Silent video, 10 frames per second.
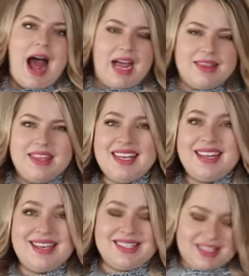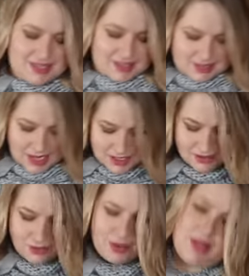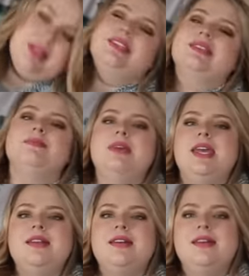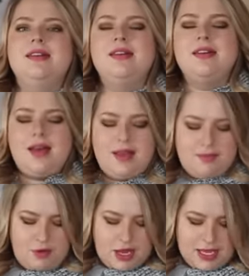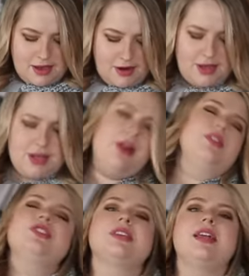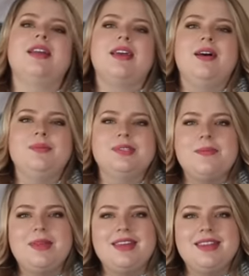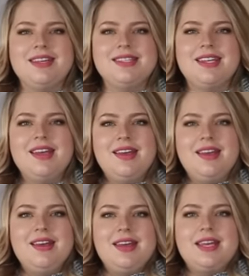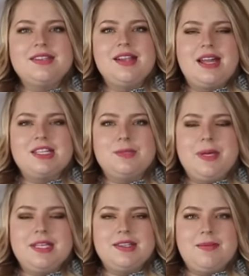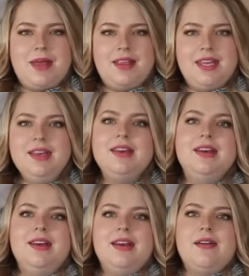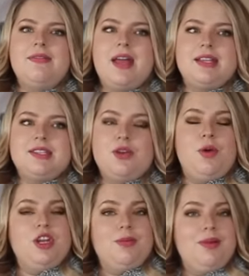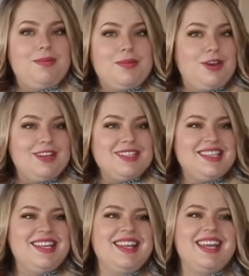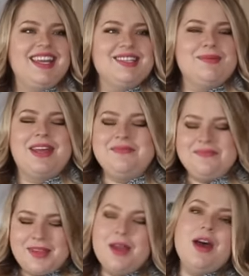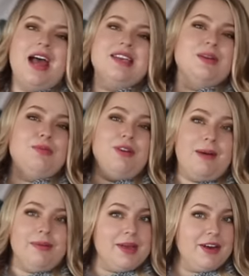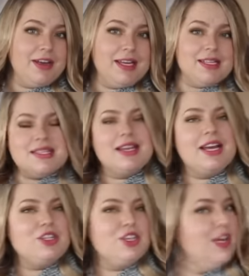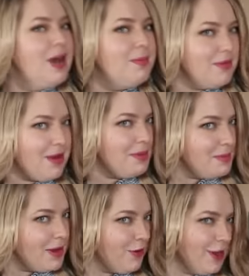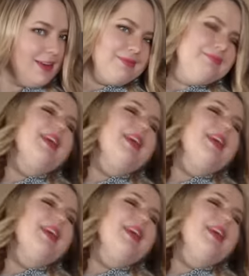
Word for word: I think it is this design and the way that it's made right here, you know how it just kind of like comes up like this, gives a lot of space in the belly if that's one of your problem areas, like it is mine. I say problem area, it's not actually a problem area.